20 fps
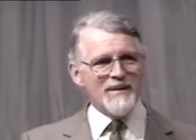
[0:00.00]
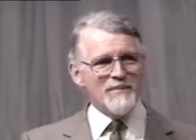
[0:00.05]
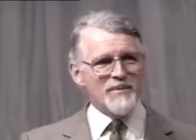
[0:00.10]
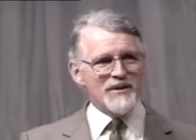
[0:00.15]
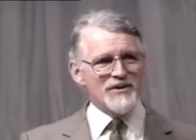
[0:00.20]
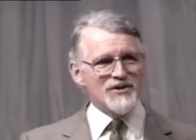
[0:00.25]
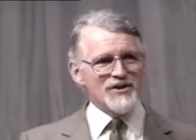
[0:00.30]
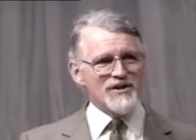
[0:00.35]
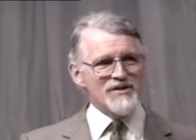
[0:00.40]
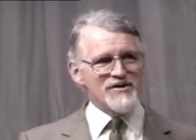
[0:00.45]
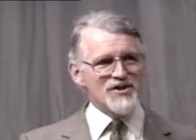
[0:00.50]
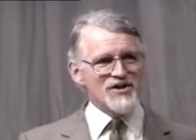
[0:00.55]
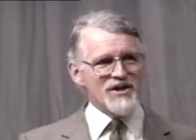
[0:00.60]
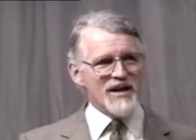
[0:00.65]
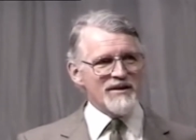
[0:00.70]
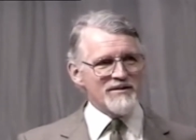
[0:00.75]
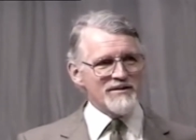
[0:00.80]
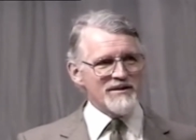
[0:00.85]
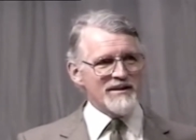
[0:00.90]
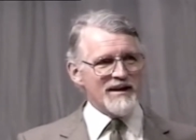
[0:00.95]
that she
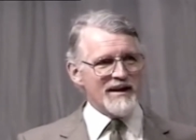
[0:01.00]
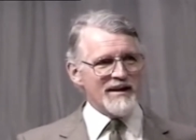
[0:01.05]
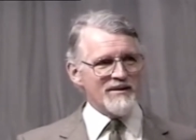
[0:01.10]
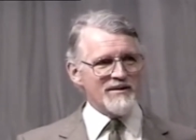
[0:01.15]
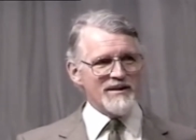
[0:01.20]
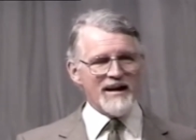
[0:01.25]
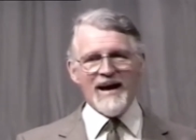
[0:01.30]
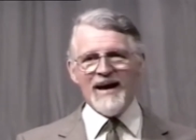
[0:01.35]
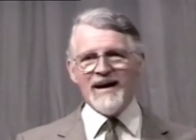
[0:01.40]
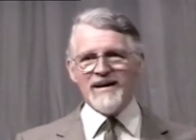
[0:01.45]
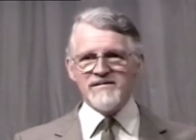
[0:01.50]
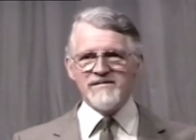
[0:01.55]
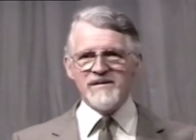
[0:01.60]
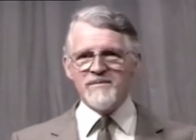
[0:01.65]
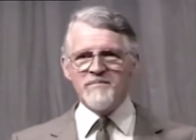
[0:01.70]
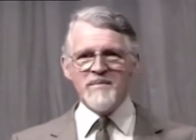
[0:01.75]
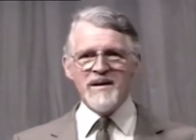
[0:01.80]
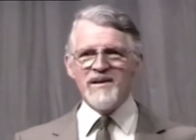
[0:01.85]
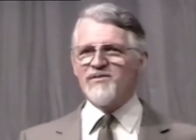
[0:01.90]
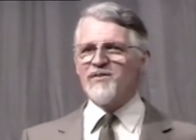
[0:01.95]
shouted out, as
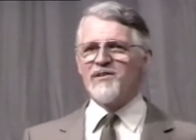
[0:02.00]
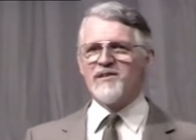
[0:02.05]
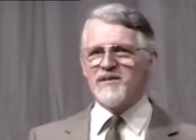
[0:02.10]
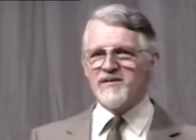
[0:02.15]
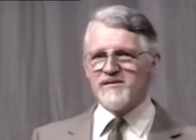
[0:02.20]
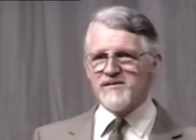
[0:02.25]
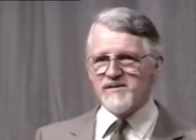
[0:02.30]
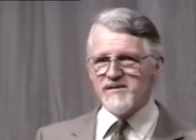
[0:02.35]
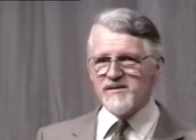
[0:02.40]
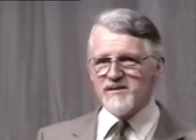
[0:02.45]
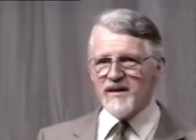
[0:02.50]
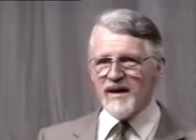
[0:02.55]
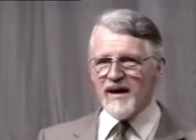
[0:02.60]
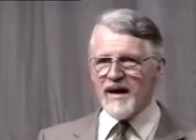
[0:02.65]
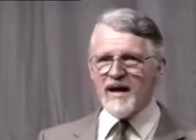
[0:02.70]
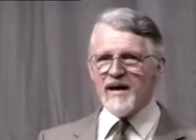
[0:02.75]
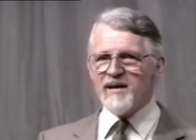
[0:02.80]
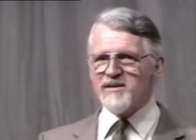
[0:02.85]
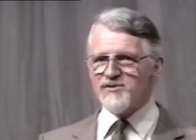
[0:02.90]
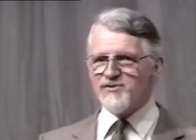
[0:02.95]
a Methodist,
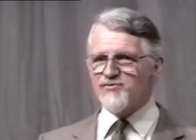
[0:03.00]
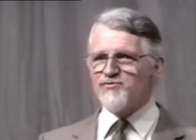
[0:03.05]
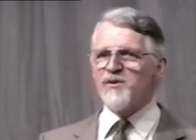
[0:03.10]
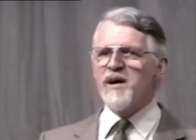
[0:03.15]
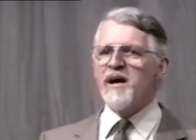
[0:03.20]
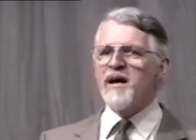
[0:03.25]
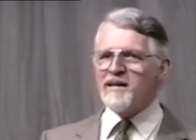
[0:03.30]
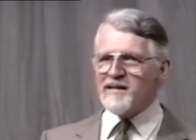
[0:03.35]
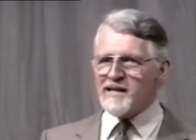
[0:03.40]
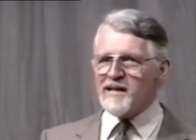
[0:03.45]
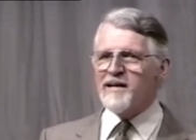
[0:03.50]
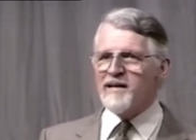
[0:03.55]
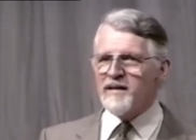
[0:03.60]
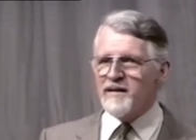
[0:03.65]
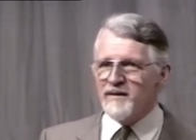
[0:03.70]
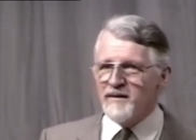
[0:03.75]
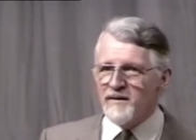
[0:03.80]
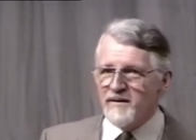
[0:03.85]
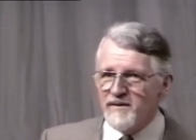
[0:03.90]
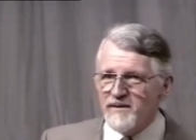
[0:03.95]
as dry
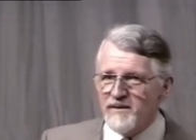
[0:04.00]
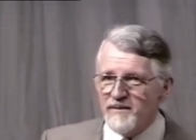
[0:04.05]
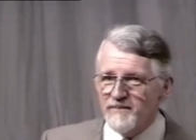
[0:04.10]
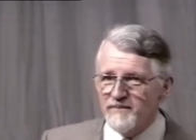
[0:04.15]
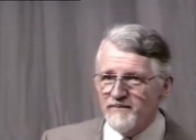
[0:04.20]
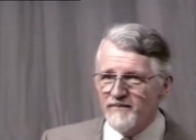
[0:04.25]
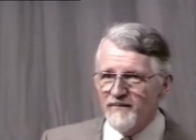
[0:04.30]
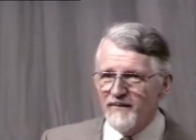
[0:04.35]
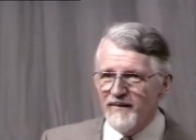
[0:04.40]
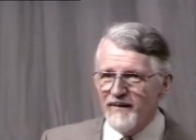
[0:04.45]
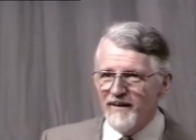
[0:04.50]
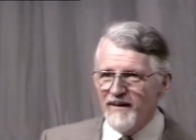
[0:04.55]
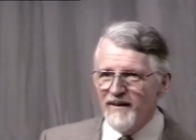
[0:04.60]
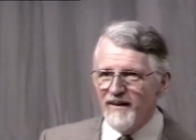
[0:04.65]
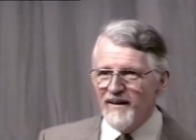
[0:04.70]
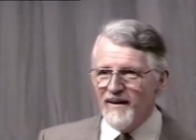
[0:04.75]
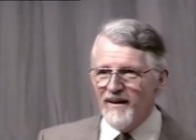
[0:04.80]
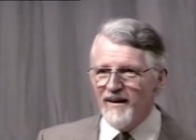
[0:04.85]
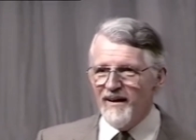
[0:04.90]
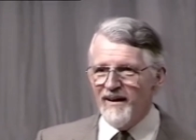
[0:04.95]
cleaned.
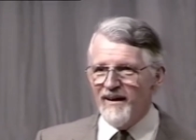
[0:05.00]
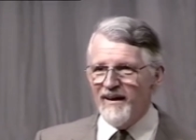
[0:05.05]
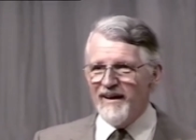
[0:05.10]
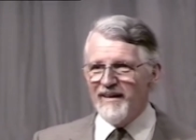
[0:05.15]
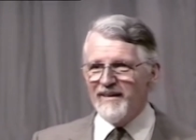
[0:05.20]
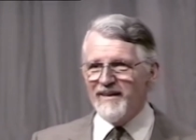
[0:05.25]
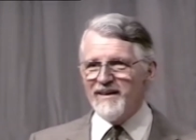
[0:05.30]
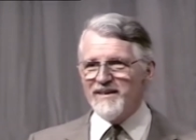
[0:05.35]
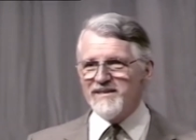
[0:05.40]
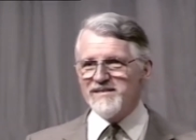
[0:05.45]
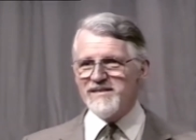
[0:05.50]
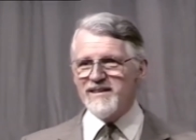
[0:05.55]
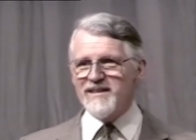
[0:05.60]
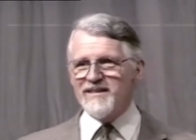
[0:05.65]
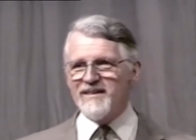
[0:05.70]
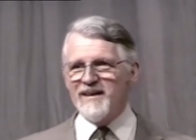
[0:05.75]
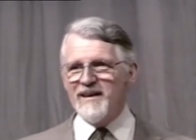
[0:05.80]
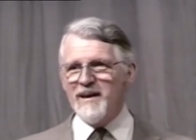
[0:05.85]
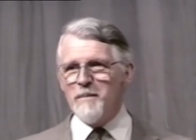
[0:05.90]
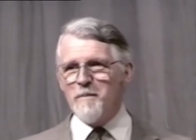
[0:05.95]
And I
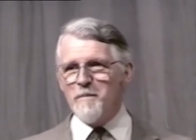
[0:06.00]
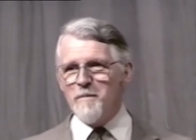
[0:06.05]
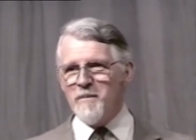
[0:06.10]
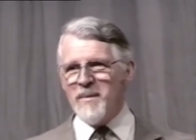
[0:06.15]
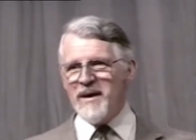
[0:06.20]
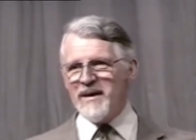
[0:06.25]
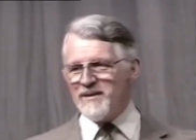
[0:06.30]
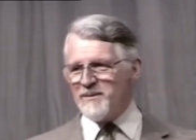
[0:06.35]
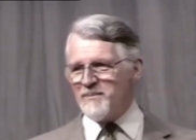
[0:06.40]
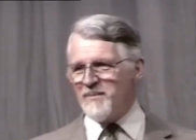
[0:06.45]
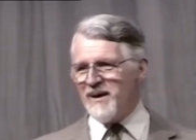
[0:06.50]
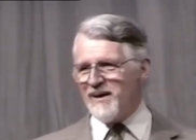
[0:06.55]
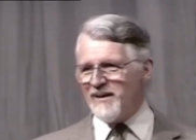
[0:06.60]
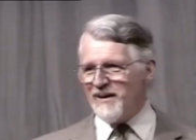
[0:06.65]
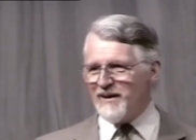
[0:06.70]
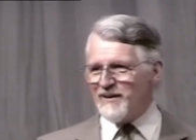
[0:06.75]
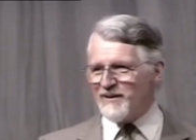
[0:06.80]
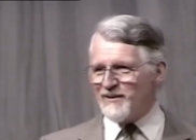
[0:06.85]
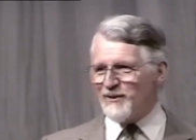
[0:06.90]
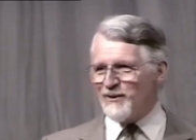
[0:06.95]
said, Madam, I
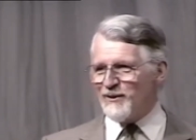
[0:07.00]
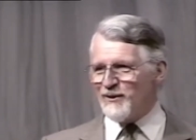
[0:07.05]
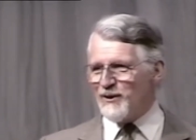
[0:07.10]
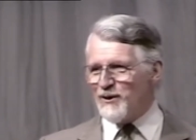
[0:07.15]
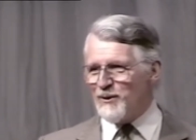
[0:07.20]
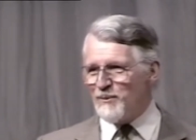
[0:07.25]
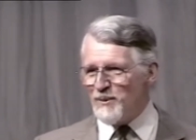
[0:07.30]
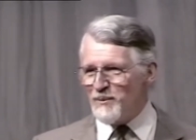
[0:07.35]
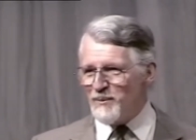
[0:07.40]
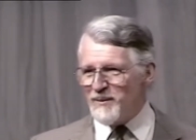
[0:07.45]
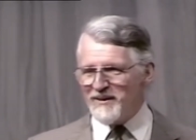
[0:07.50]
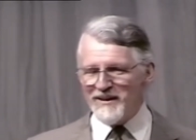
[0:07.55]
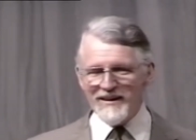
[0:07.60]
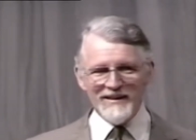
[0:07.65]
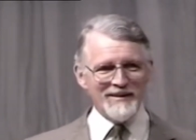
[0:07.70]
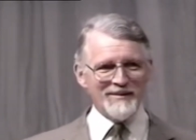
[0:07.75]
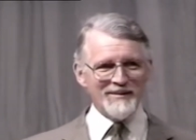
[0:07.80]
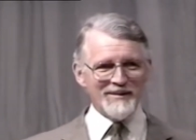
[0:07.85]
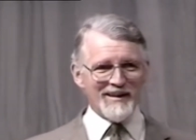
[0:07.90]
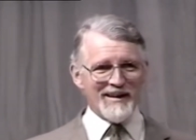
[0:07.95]
like your humor, but I
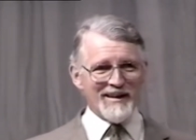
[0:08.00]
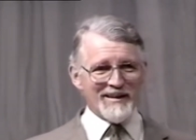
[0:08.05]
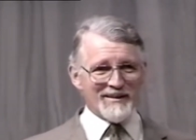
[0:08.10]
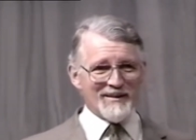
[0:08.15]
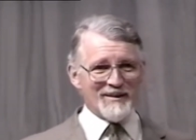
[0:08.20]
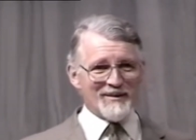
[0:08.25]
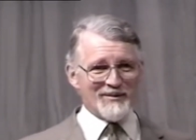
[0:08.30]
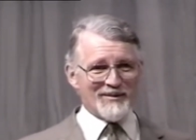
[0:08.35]
don't like your